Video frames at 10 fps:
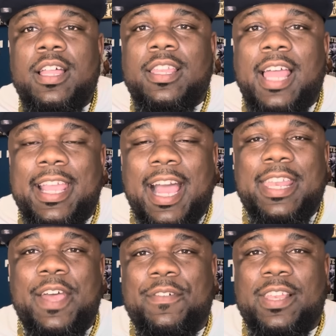Like I
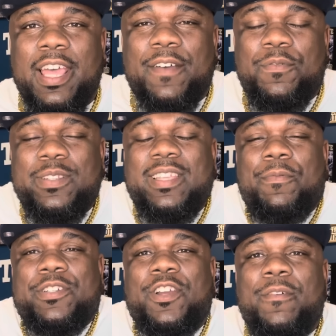never left. What's up
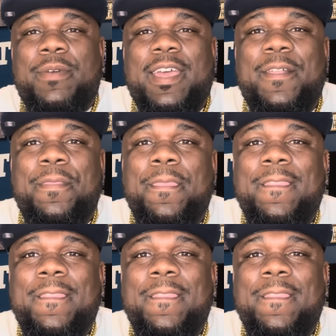with y'all, man?